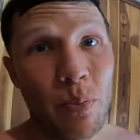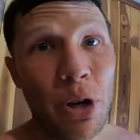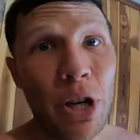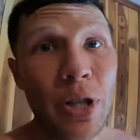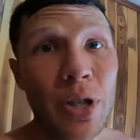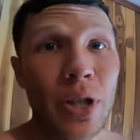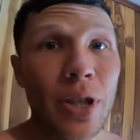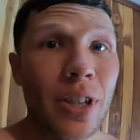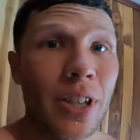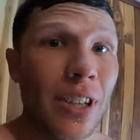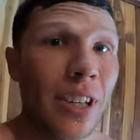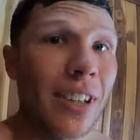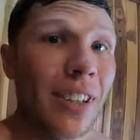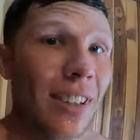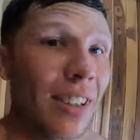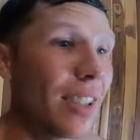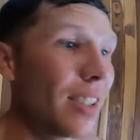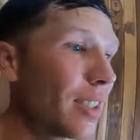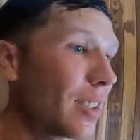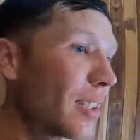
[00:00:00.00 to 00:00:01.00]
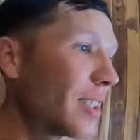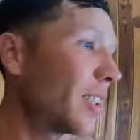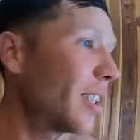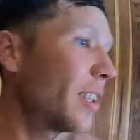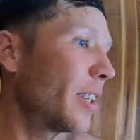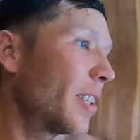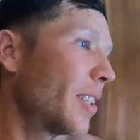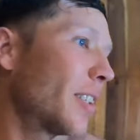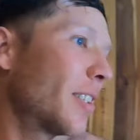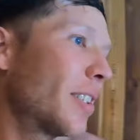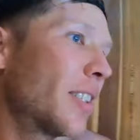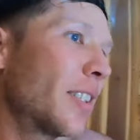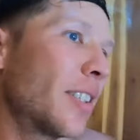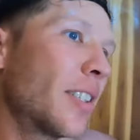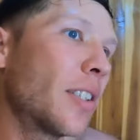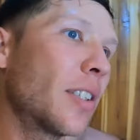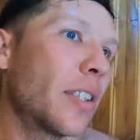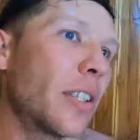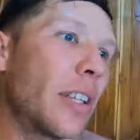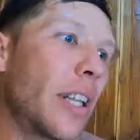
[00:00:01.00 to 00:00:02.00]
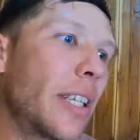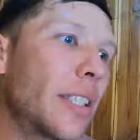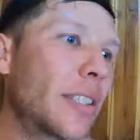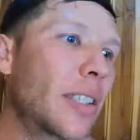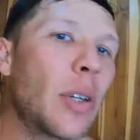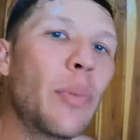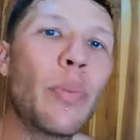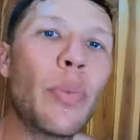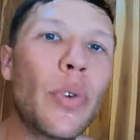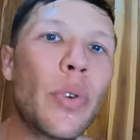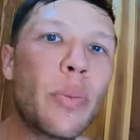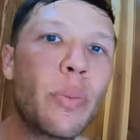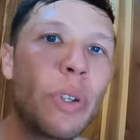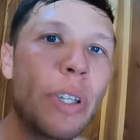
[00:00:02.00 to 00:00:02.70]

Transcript: budget this. The last couple